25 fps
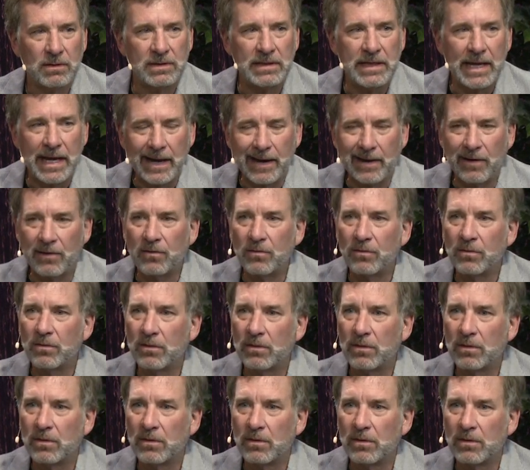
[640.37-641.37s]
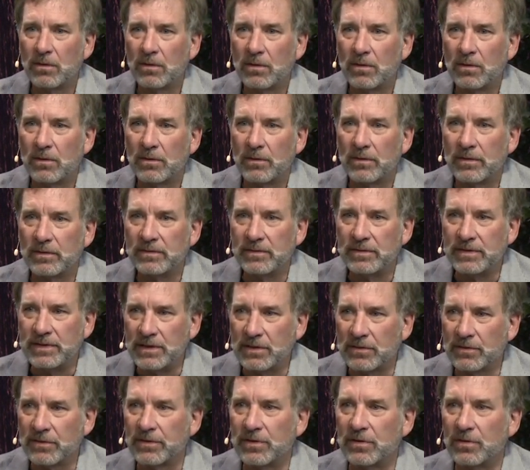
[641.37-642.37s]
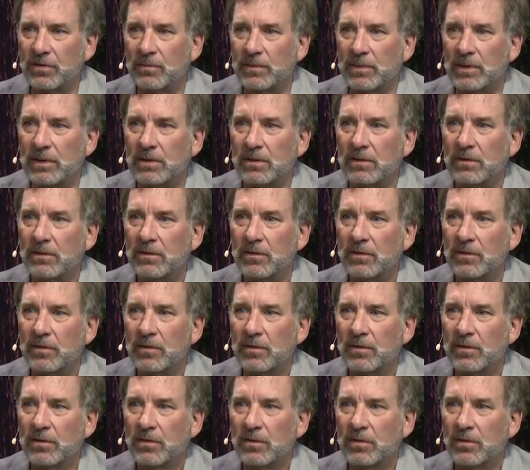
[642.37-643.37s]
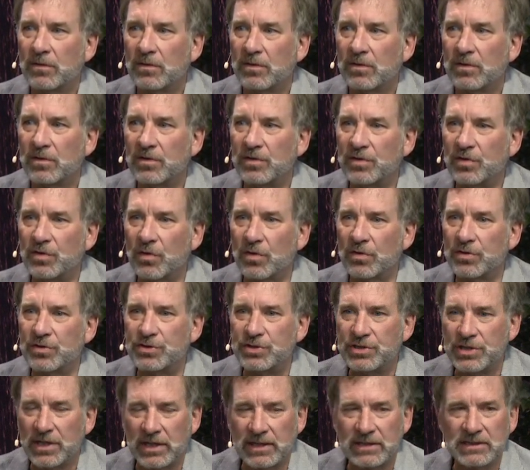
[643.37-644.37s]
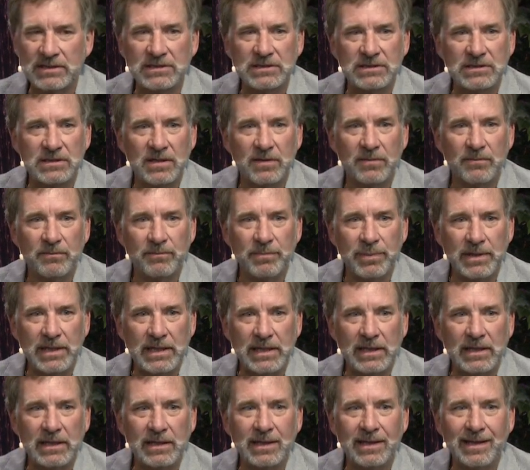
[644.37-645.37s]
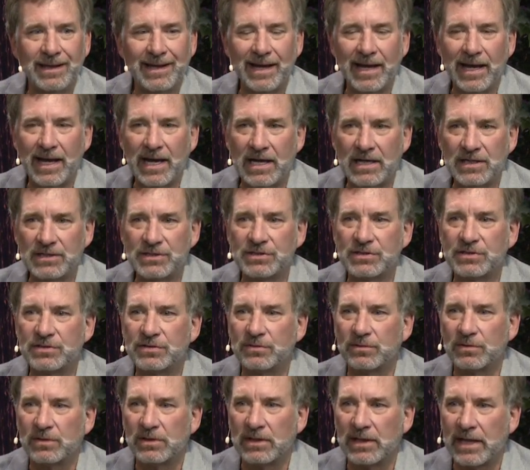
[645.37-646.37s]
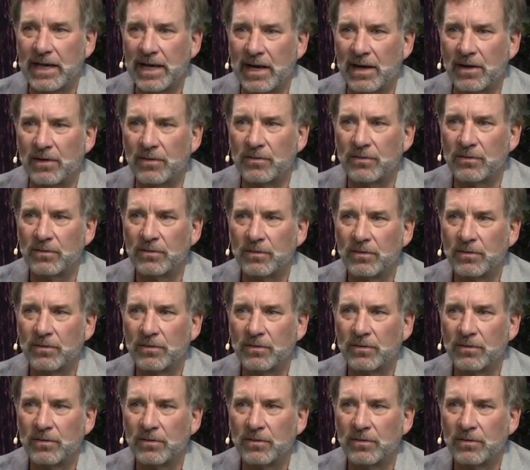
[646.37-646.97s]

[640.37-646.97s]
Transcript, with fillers: Now, dear human, you're just being asked to allow.